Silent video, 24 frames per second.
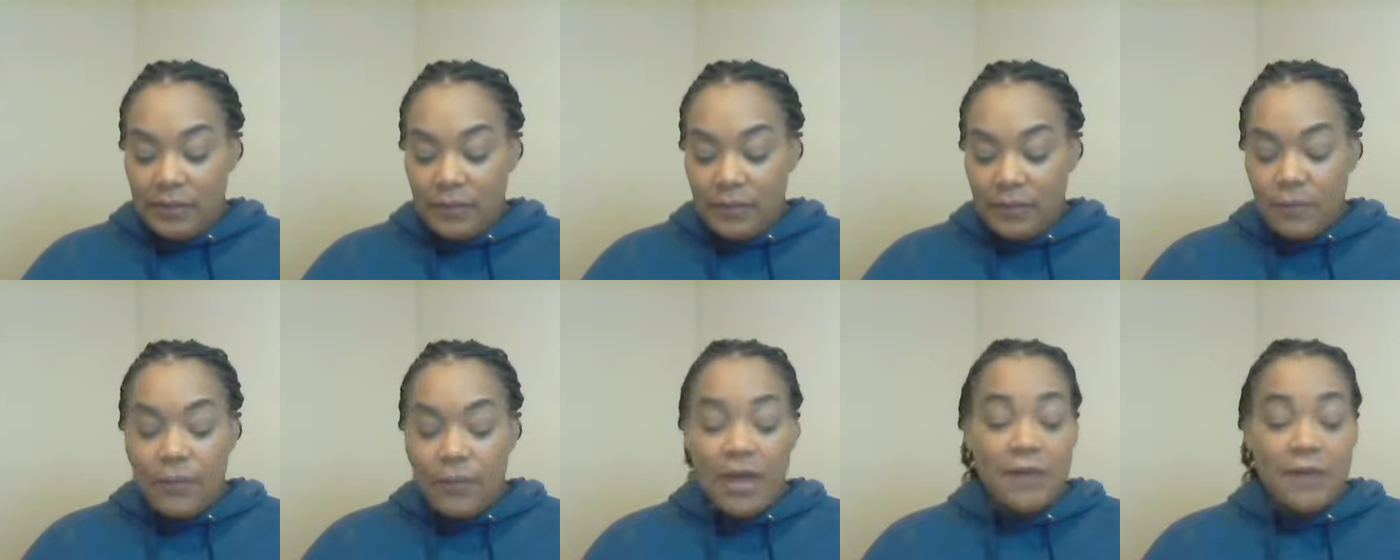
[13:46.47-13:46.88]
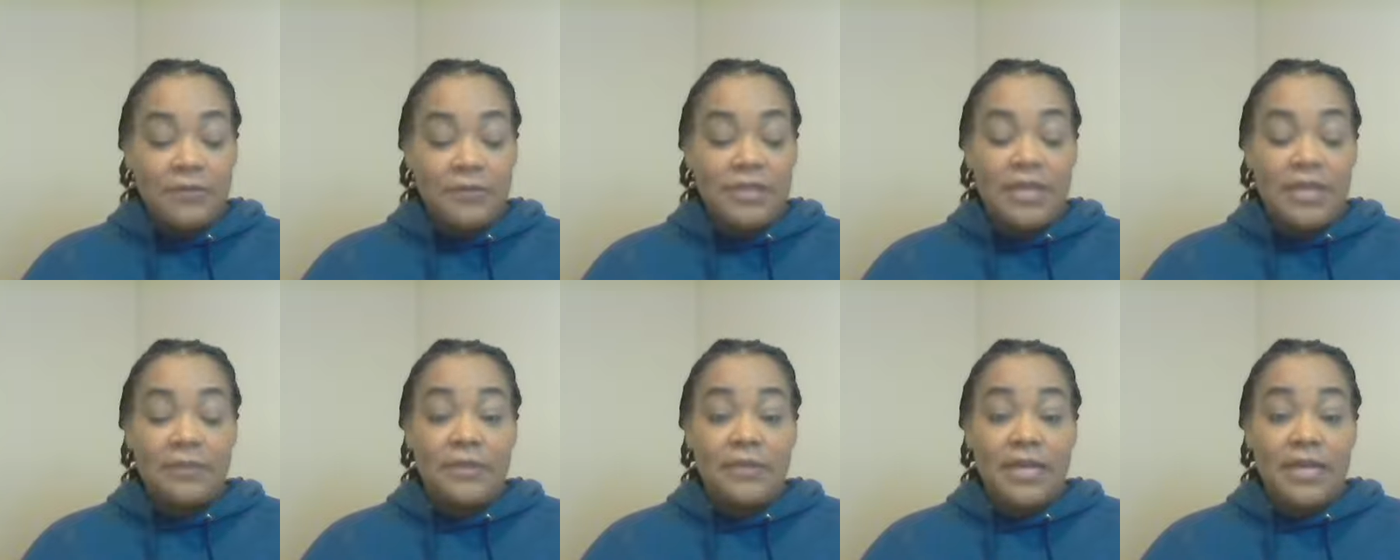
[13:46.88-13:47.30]
why would
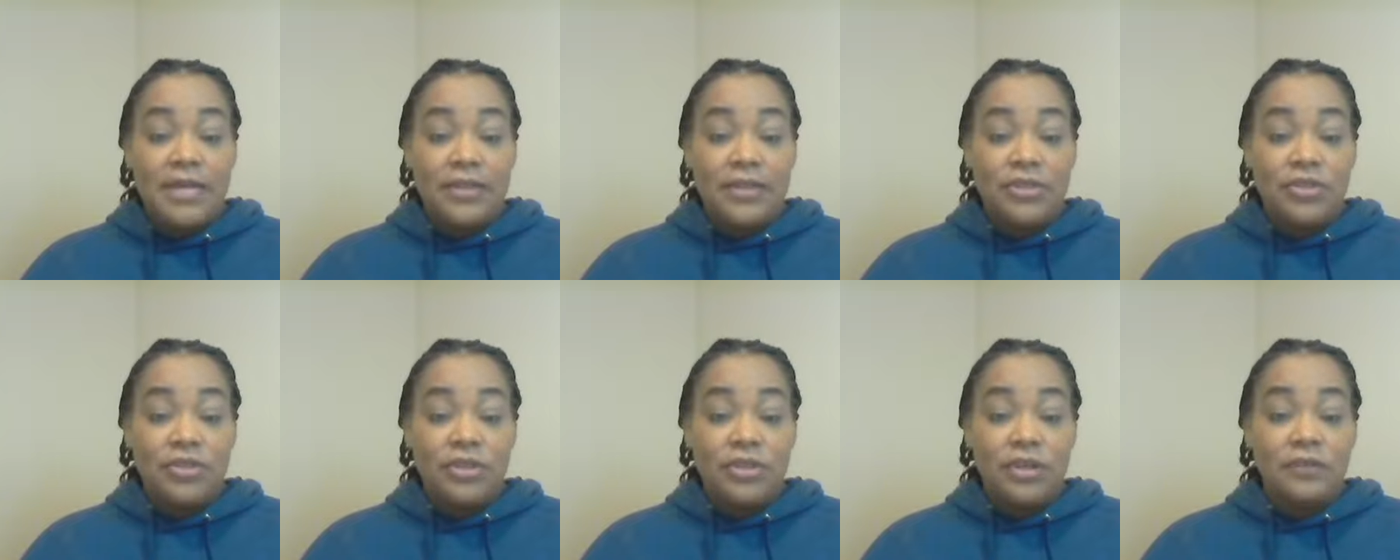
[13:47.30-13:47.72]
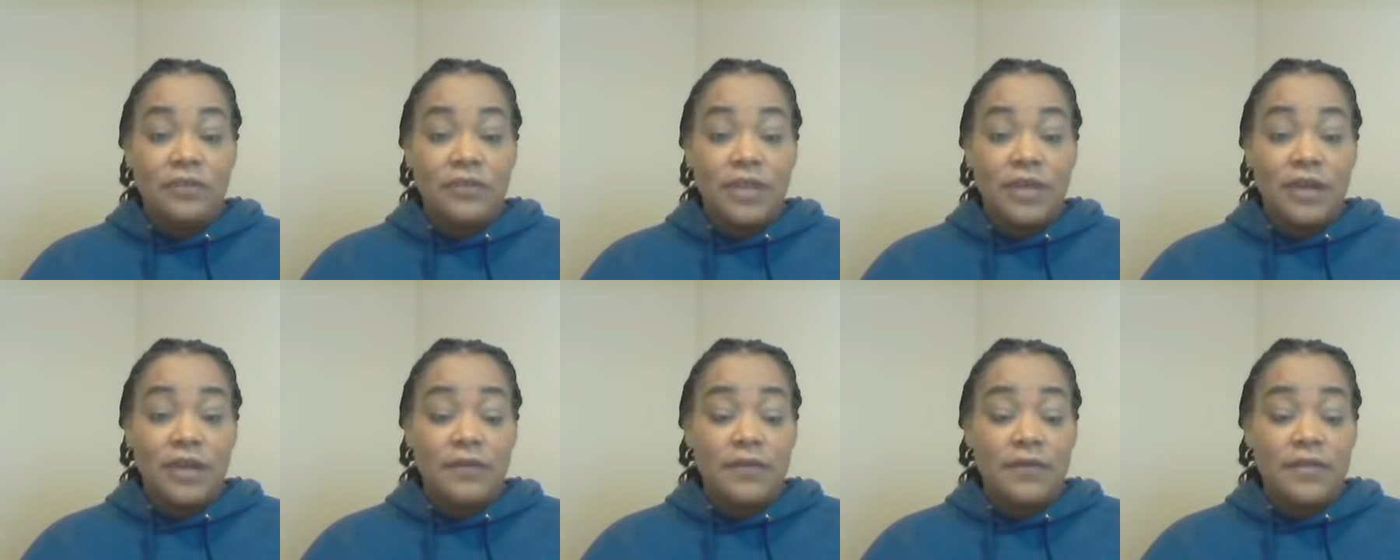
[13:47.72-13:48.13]
they be at the sheriff's
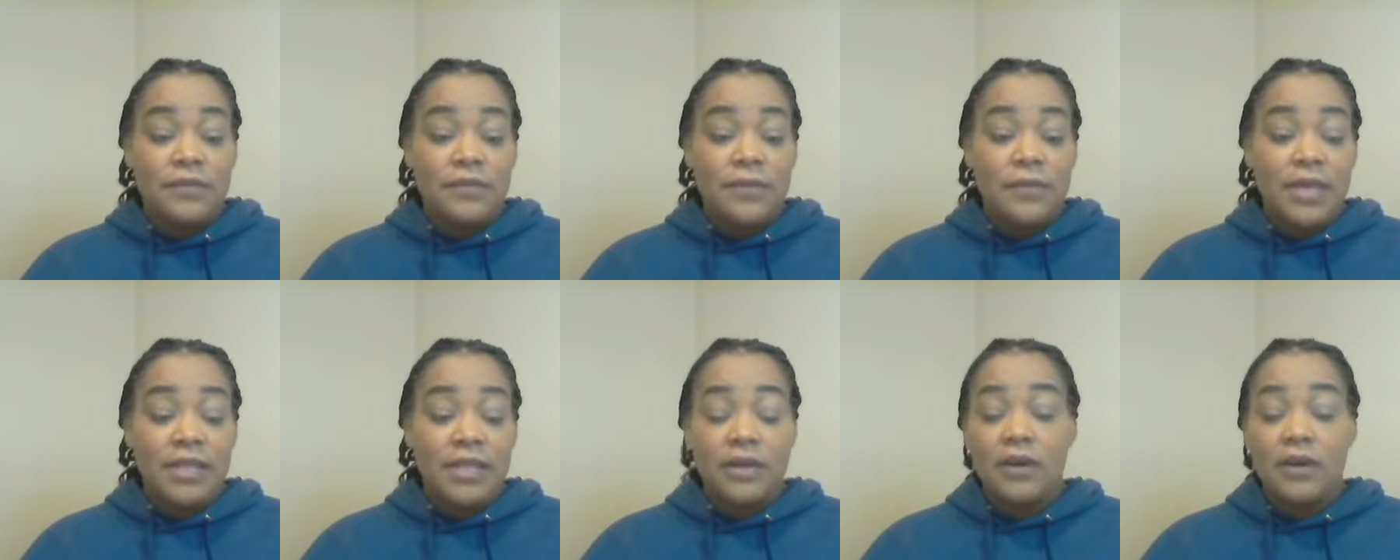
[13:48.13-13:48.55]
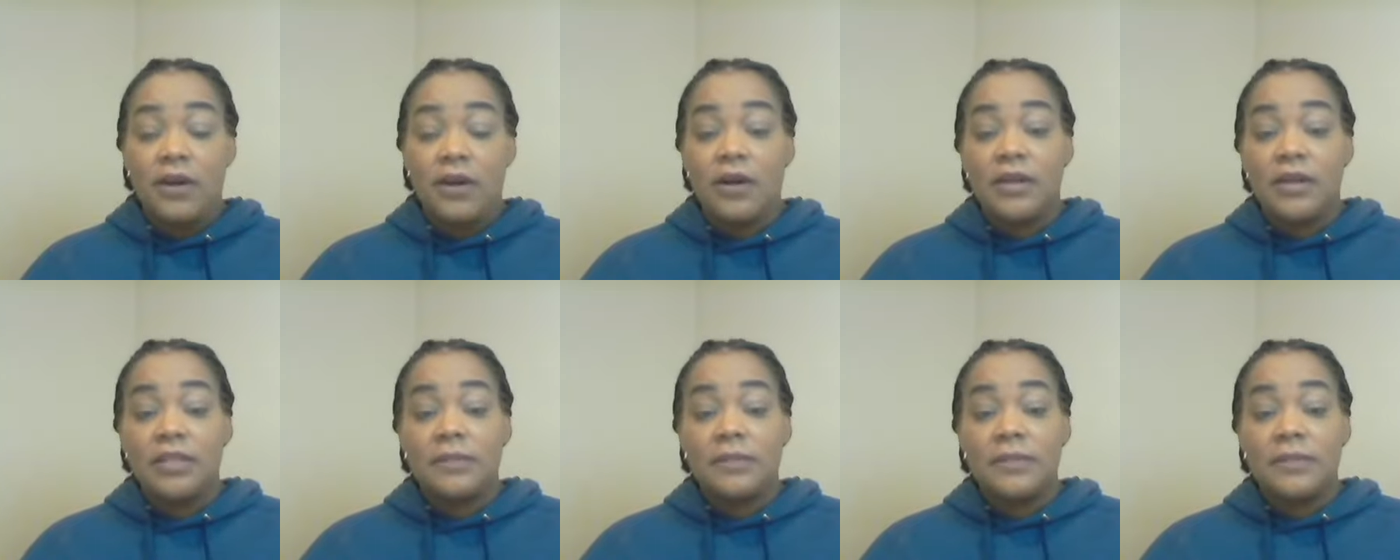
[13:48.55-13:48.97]
office while the
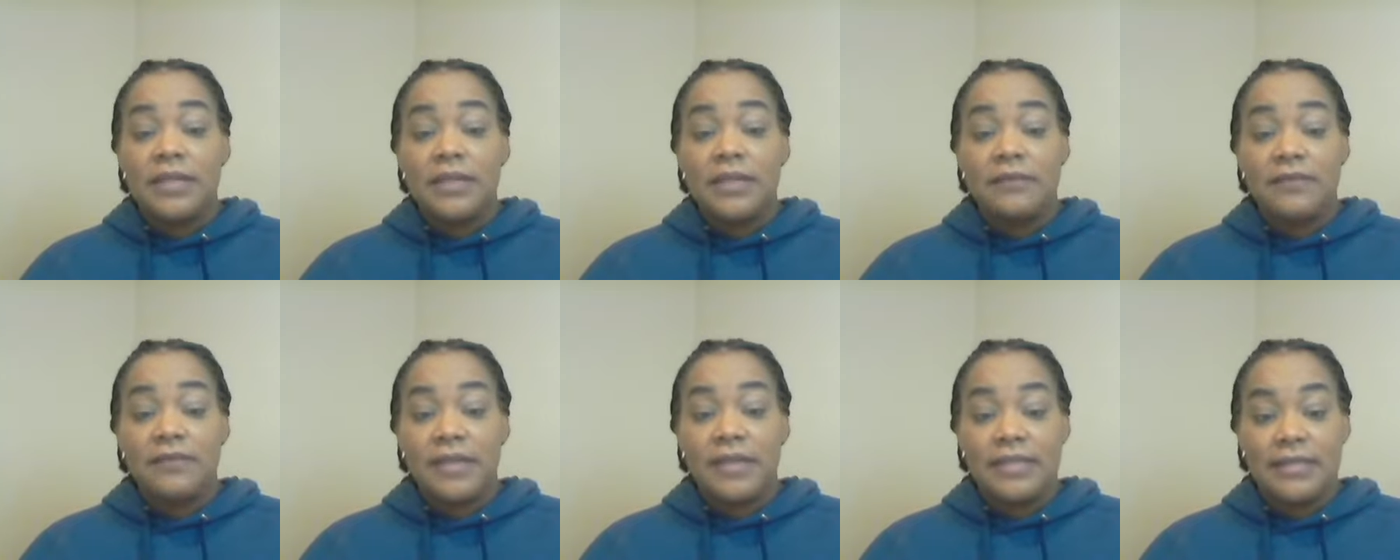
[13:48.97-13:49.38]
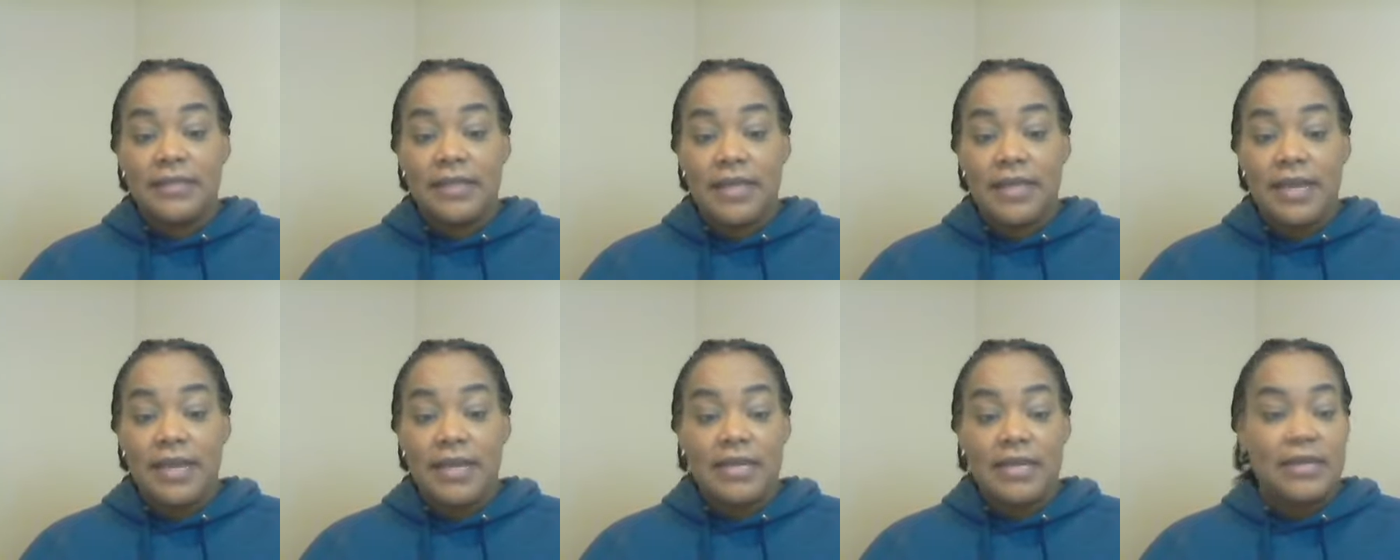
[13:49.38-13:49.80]
car is being
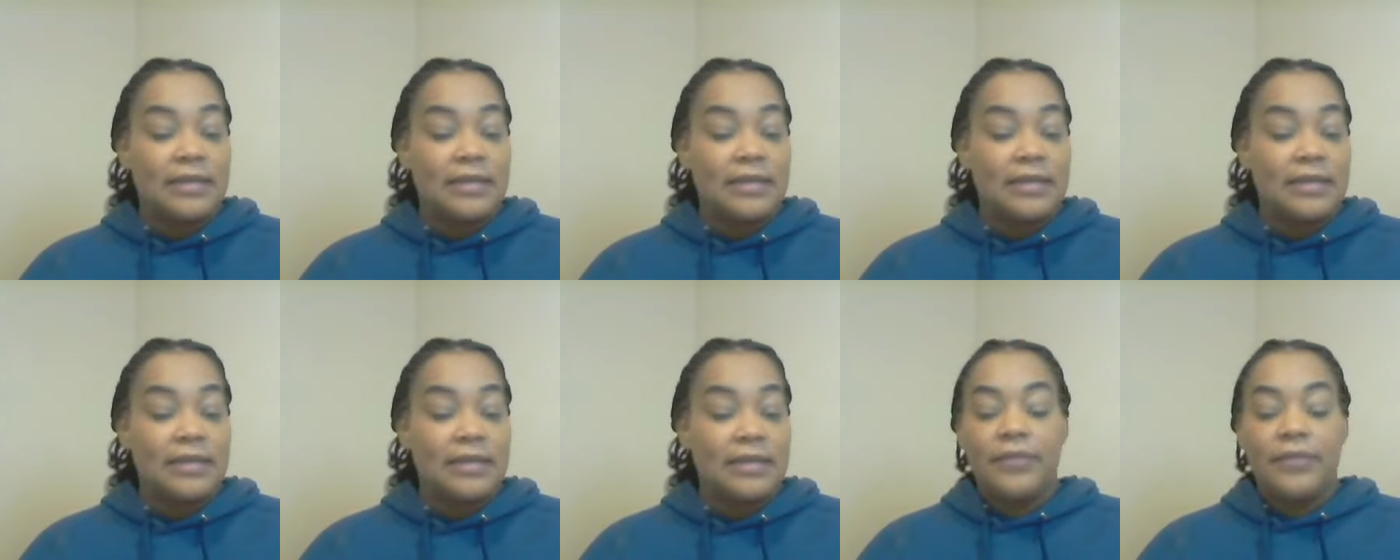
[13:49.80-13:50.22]
investigated?